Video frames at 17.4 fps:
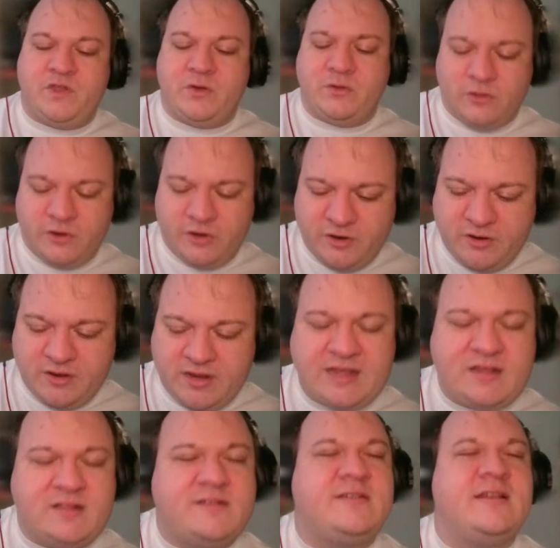learn
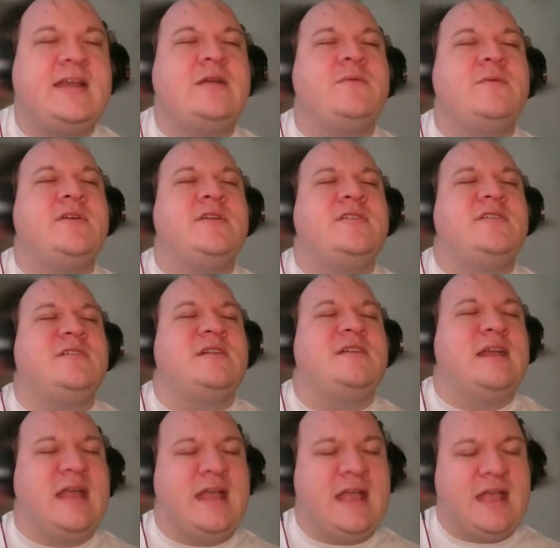English language
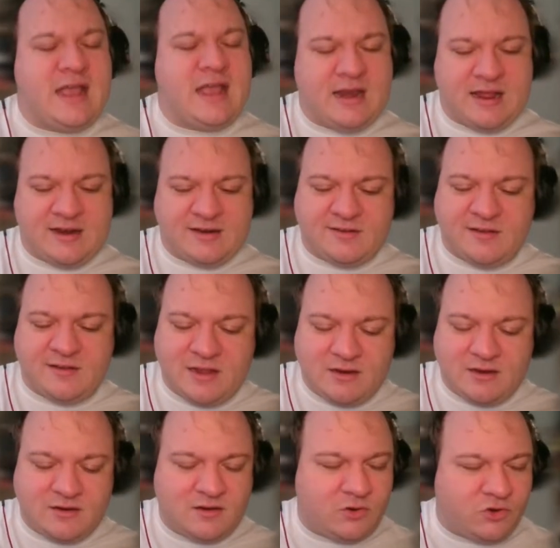and
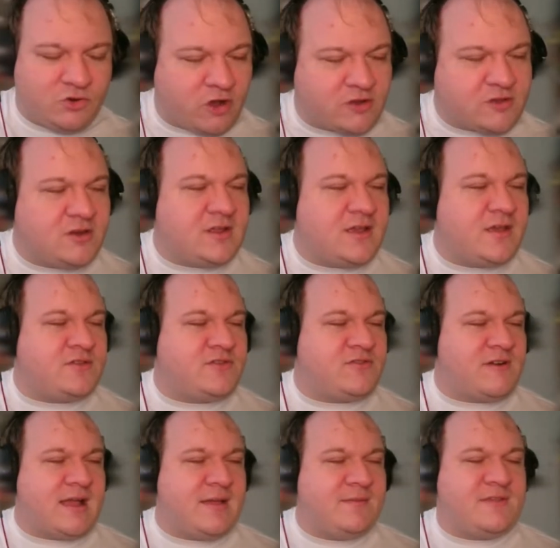actually talk to the other
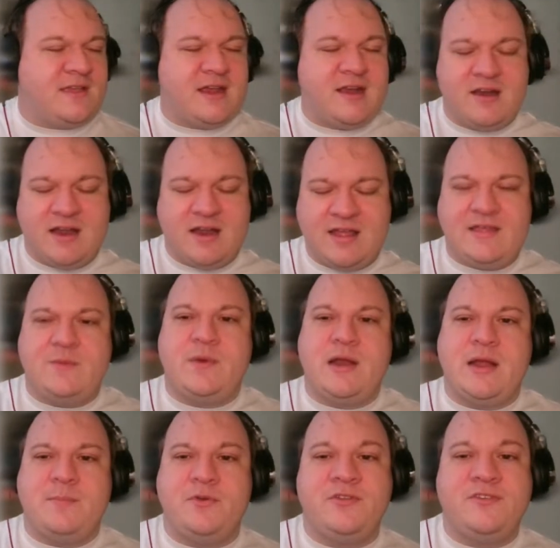tribes there, and they
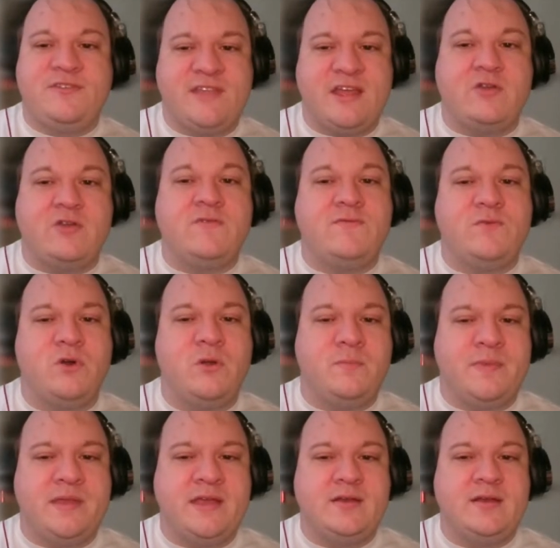were able to settle
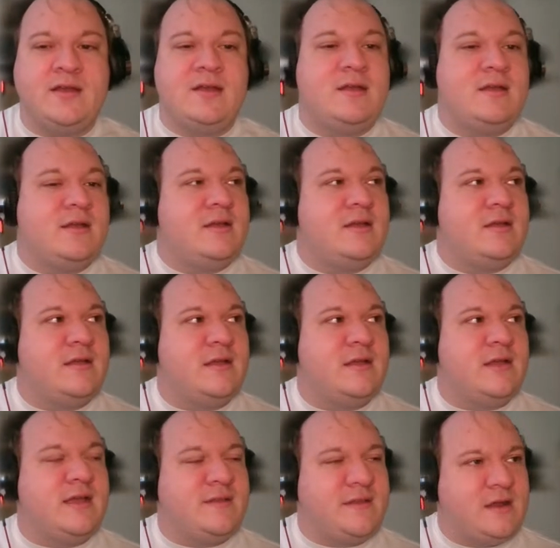for a bit,
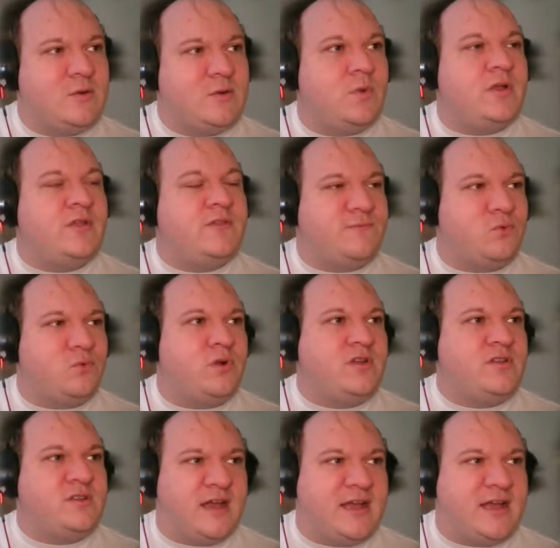and there was
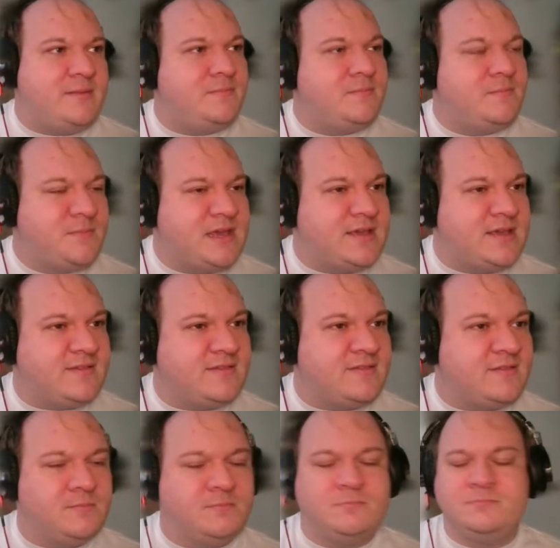for a time
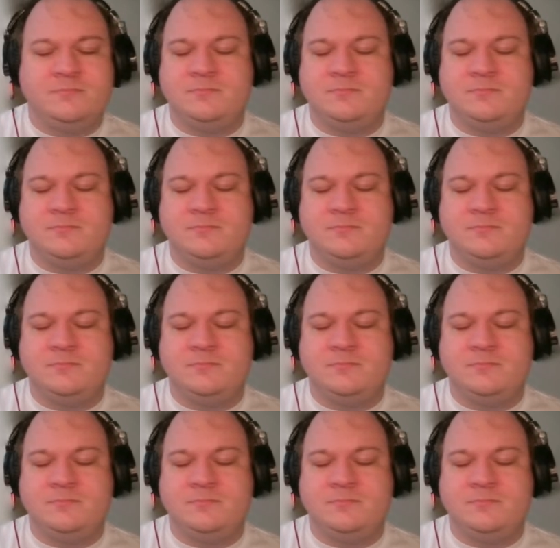peace.